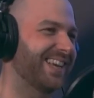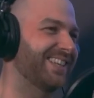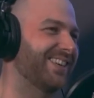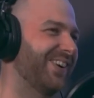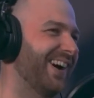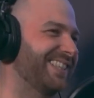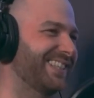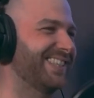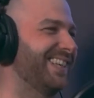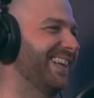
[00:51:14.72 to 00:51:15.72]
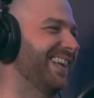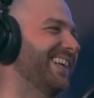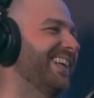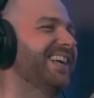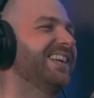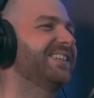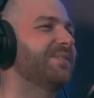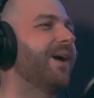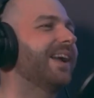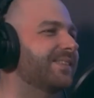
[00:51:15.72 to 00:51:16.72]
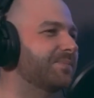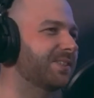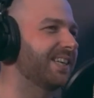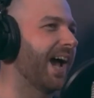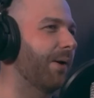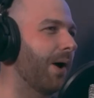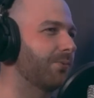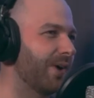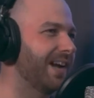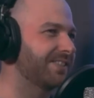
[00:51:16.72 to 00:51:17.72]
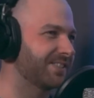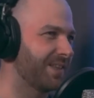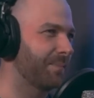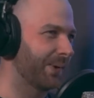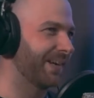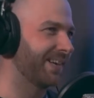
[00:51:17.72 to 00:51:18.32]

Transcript: situation, you make them see how outrageous. Yeah, being.